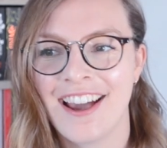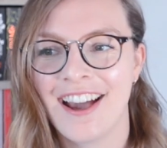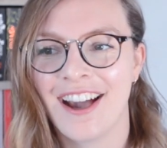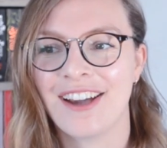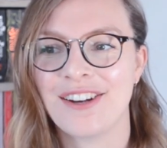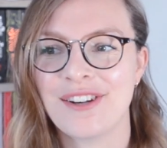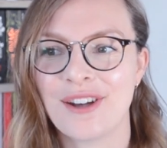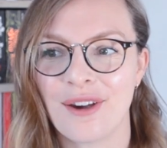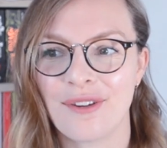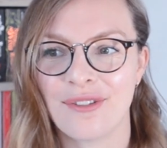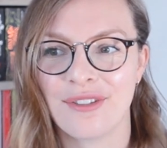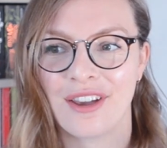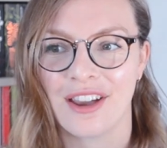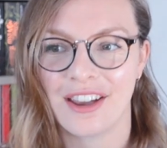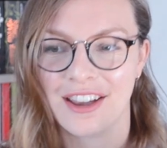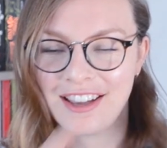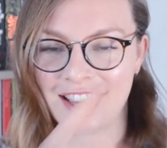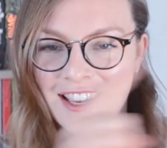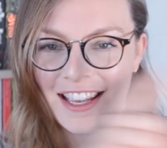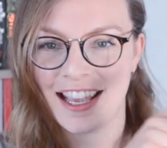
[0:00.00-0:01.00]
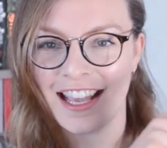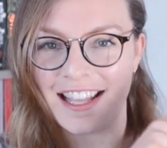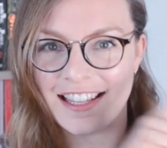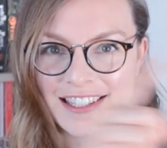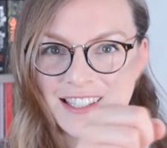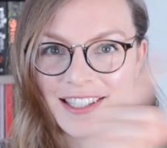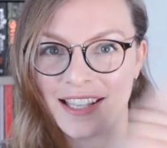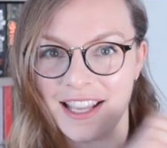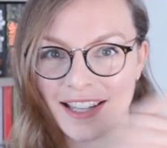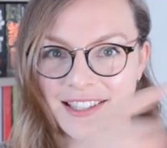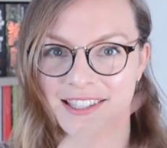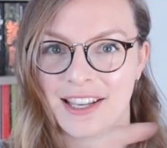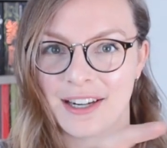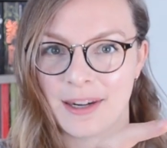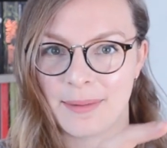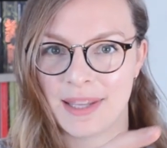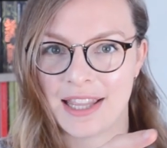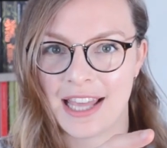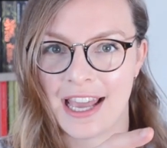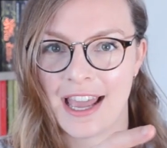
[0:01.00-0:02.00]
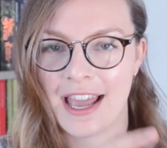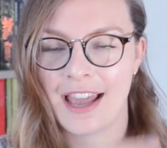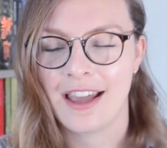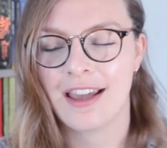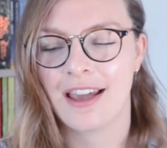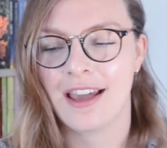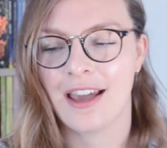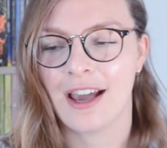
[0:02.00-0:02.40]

I know that it's going to be there,